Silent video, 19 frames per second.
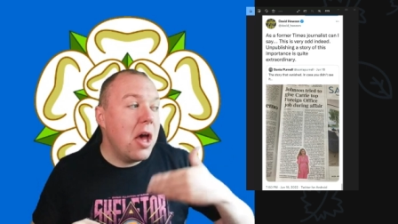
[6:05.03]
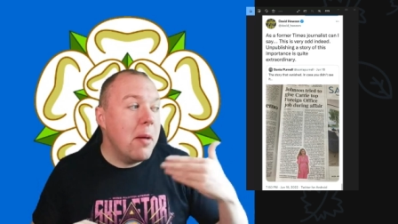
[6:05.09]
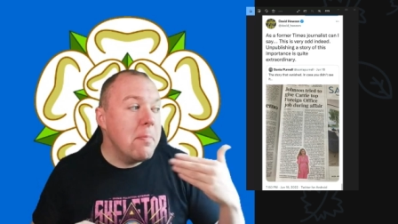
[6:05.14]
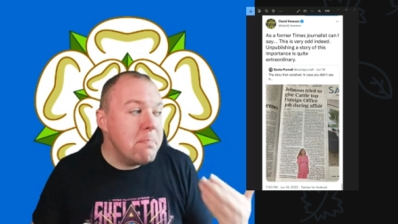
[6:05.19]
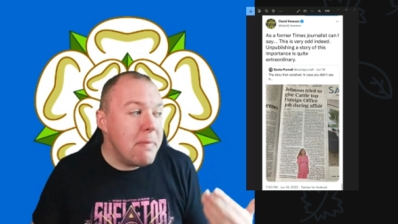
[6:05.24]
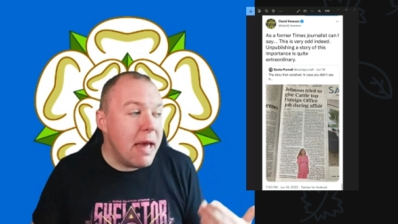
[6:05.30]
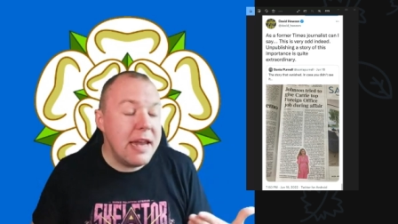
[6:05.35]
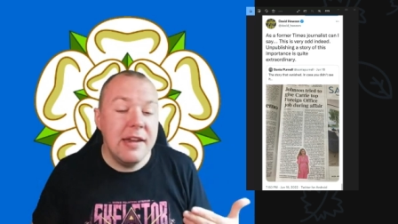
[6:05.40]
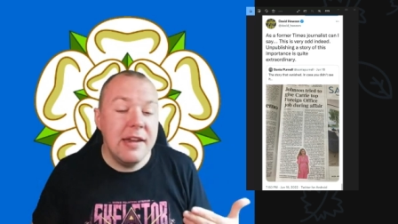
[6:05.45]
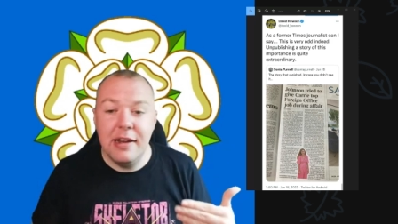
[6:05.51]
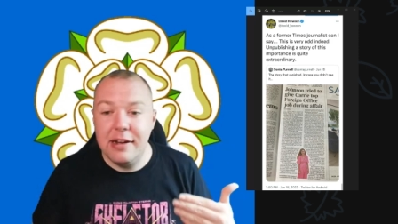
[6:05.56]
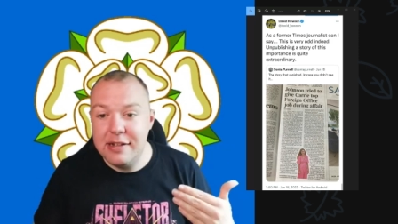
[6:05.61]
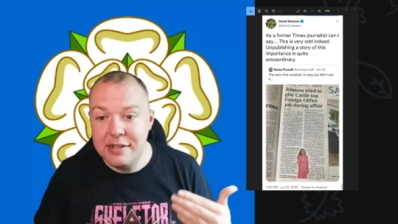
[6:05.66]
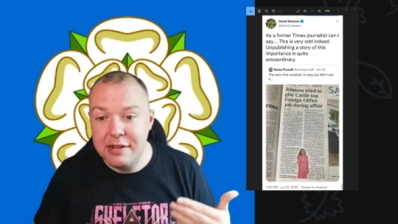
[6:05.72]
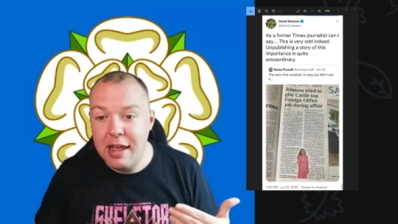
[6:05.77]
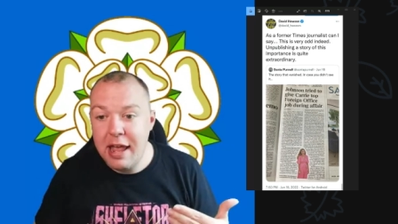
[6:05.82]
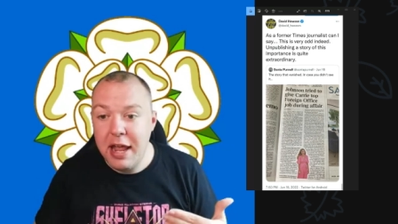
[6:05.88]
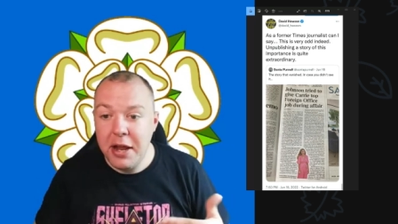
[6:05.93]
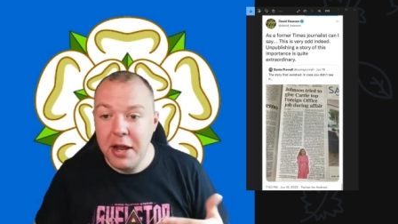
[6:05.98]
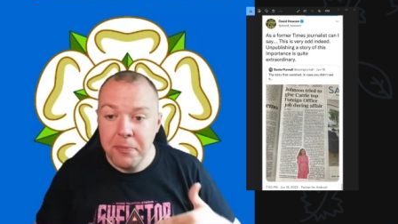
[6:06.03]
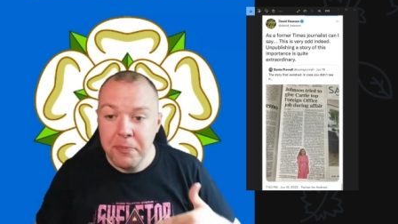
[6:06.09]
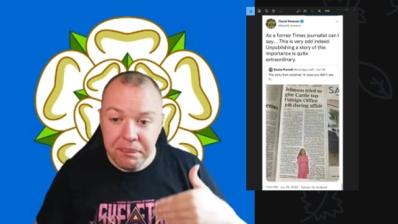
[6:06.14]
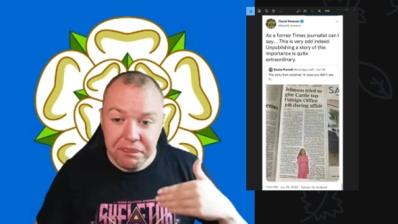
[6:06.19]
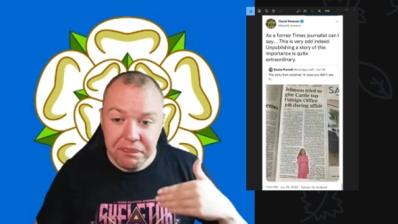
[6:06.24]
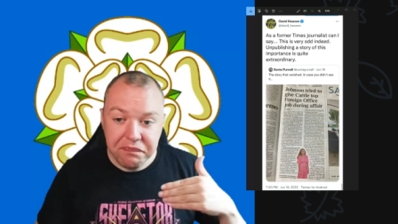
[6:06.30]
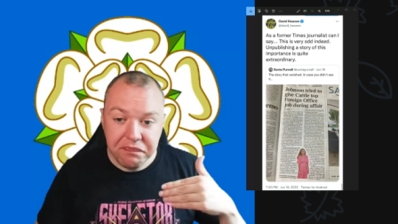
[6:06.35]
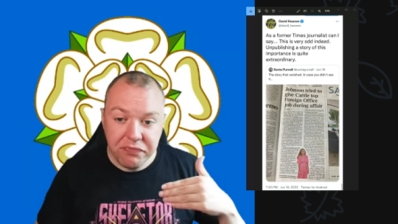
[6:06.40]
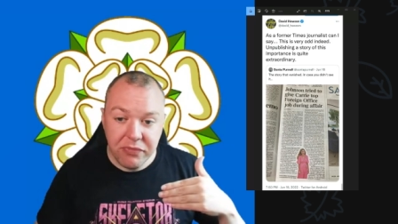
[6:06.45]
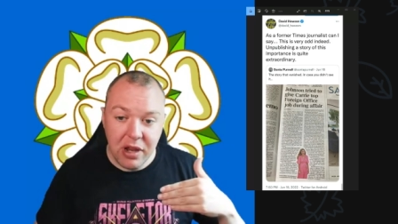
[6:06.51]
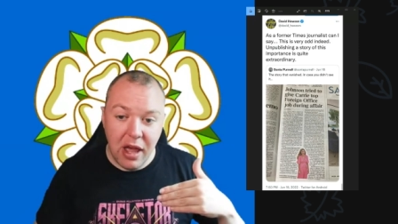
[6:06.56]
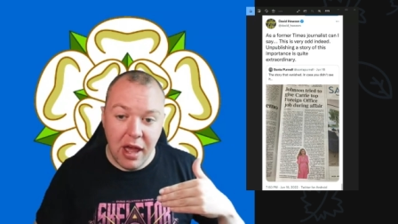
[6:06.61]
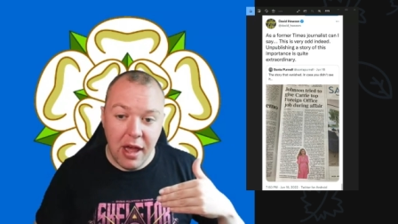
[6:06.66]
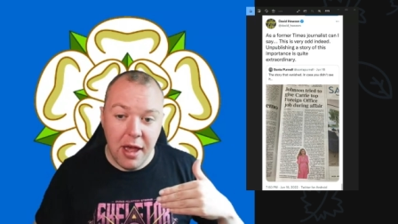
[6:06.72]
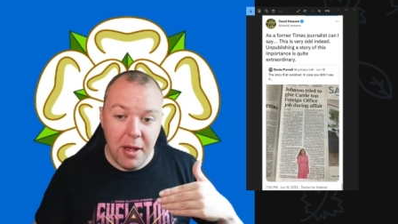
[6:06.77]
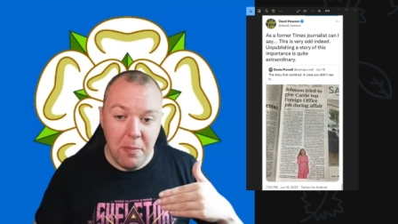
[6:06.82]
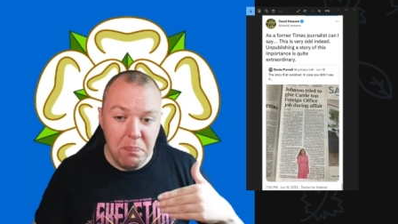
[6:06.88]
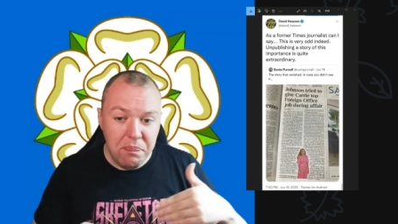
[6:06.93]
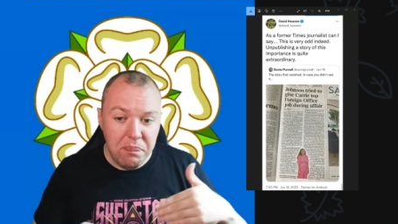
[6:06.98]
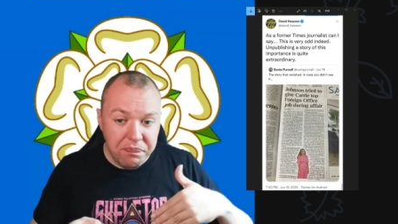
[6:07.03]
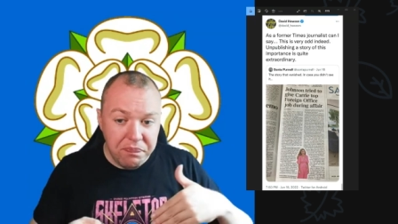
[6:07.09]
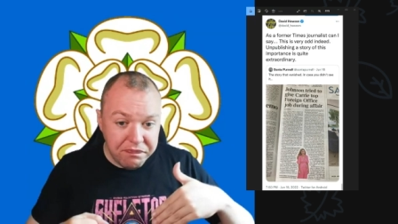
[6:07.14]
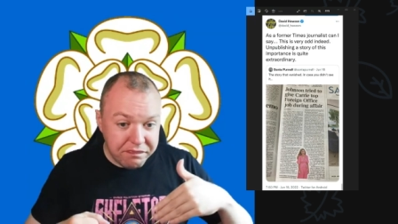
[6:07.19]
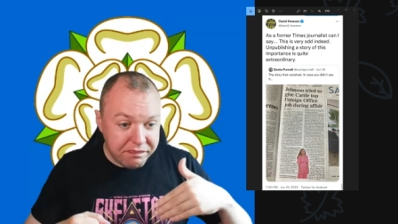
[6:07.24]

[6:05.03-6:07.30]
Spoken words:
amend it saying, you